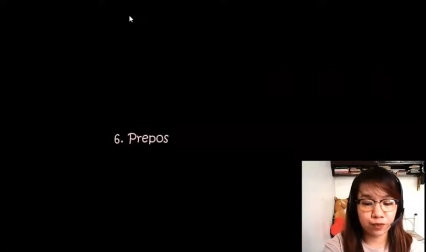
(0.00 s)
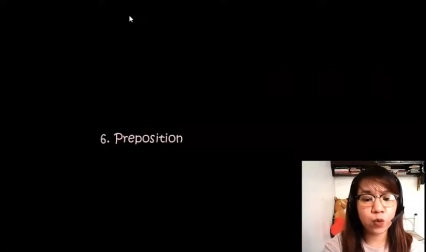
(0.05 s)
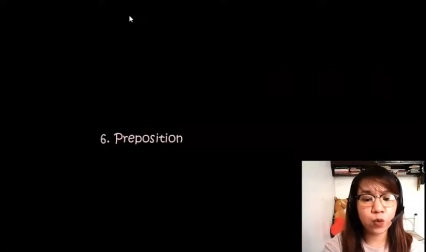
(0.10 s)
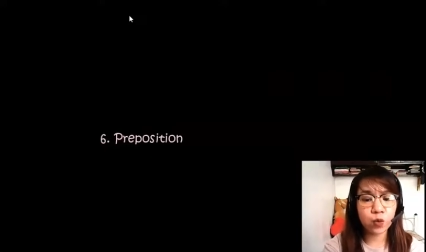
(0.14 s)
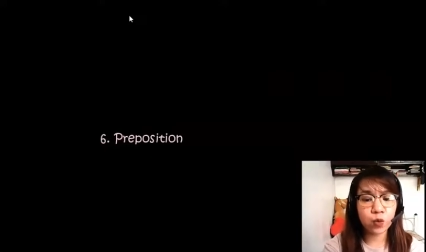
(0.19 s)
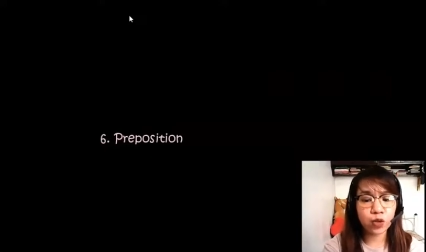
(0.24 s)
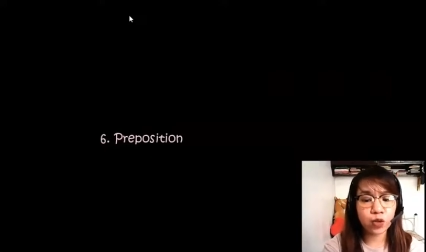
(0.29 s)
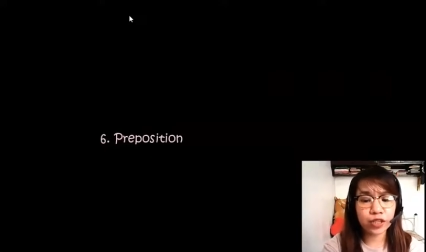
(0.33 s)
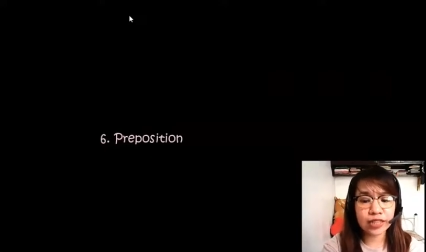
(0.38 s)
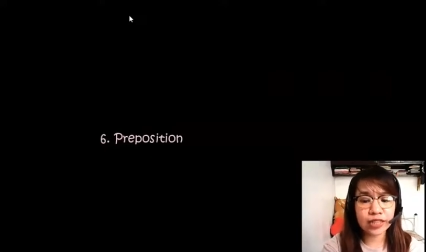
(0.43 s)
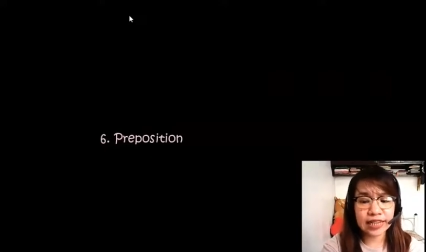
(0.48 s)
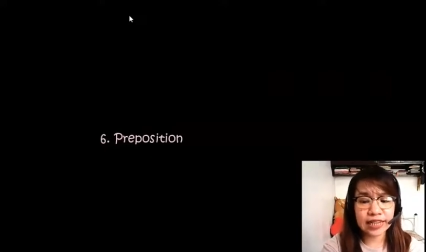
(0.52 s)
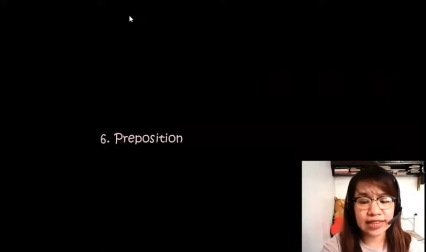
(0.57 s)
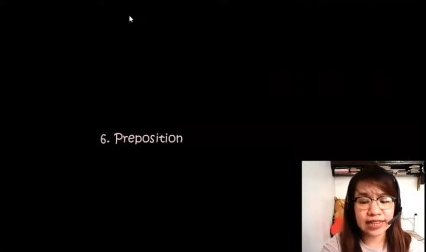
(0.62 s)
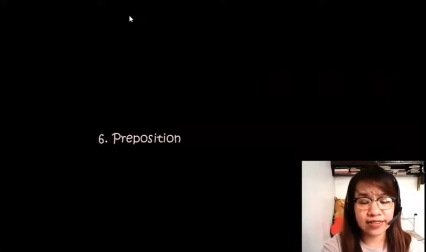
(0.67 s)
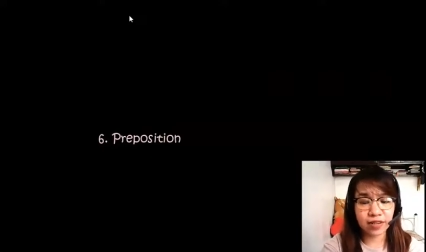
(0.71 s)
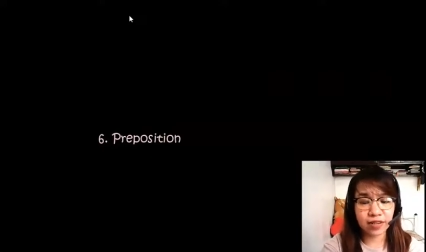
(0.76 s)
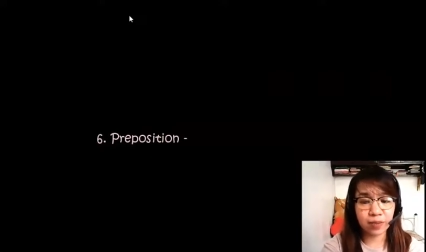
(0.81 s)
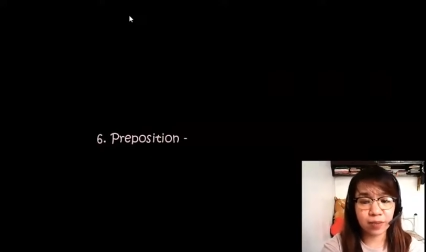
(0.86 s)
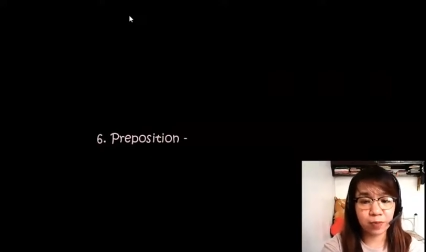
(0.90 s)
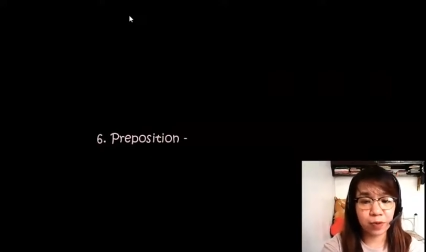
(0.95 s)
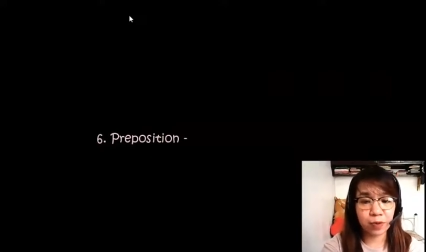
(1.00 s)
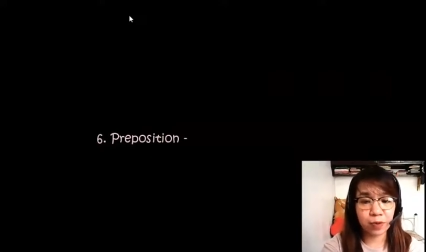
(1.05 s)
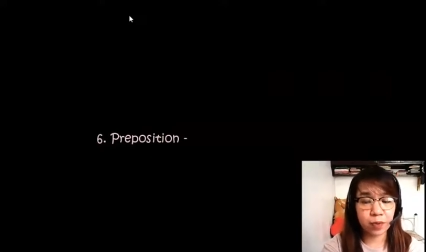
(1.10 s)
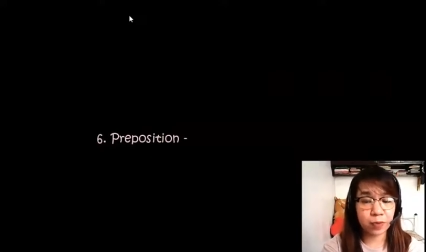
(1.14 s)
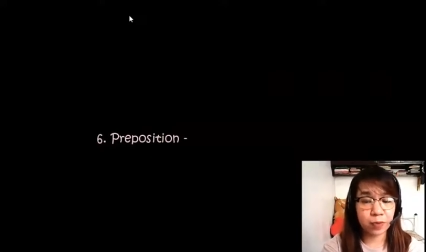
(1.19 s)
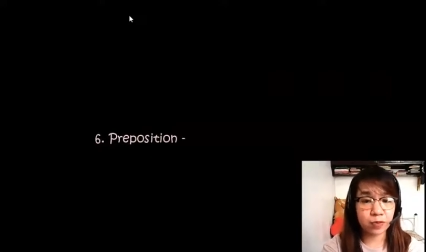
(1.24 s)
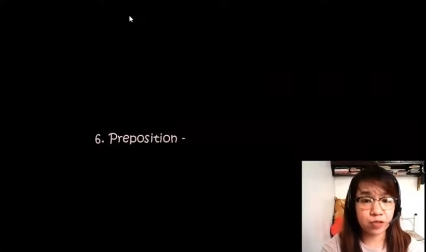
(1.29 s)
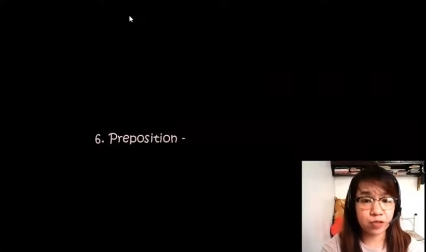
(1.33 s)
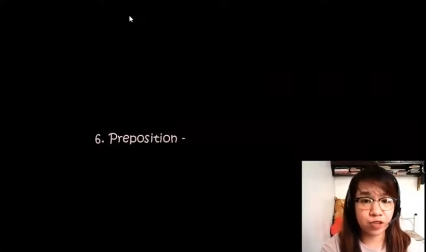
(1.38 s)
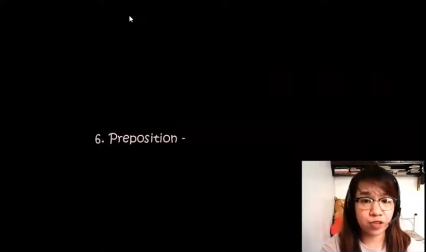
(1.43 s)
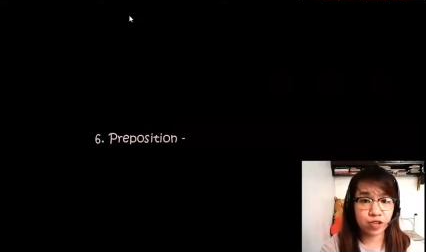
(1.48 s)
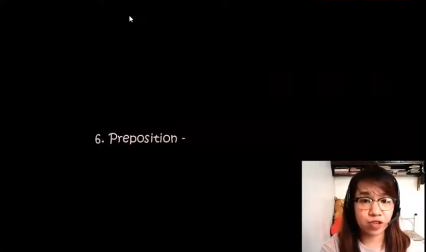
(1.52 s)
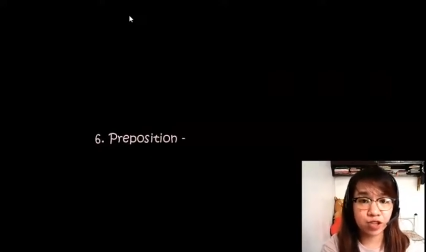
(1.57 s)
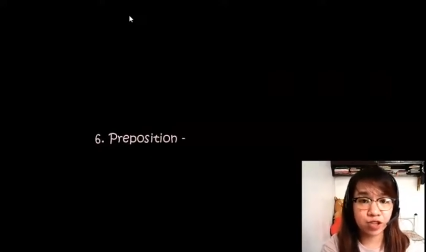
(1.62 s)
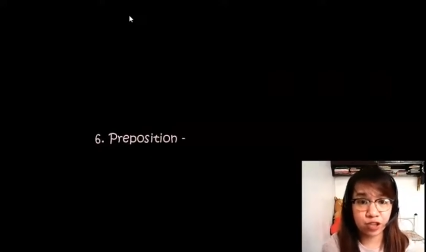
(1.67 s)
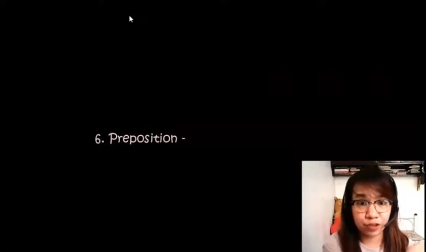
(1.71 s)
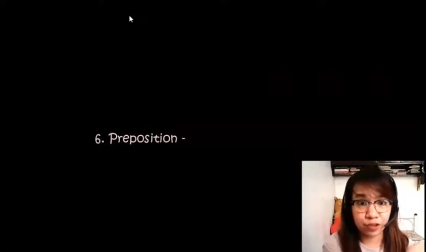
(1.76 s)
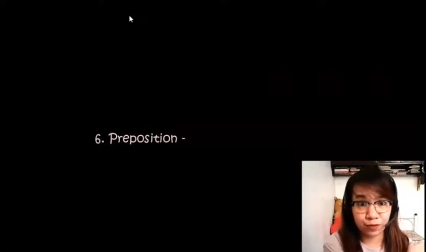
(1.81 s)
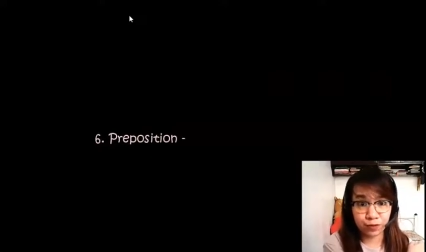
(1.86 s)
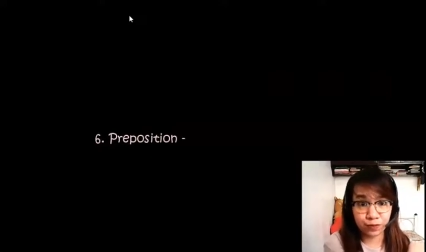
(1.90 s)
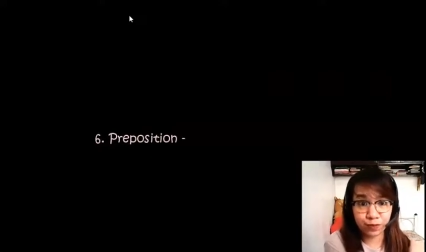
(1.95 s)
What is a
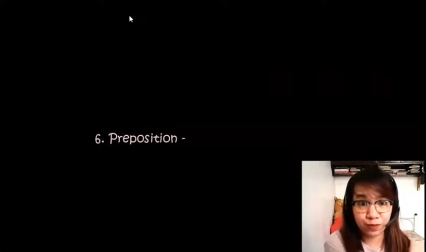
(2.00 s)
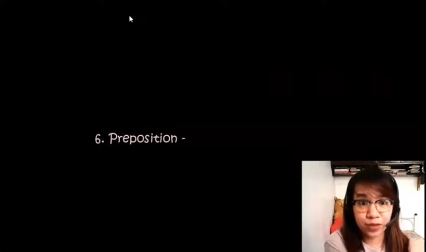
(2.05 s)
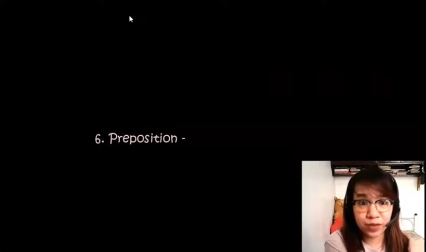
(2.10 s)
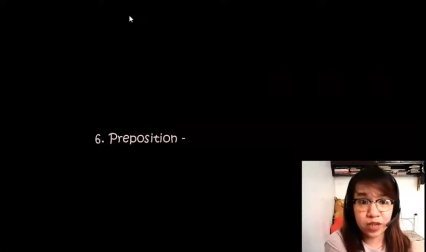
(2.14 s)
preposition?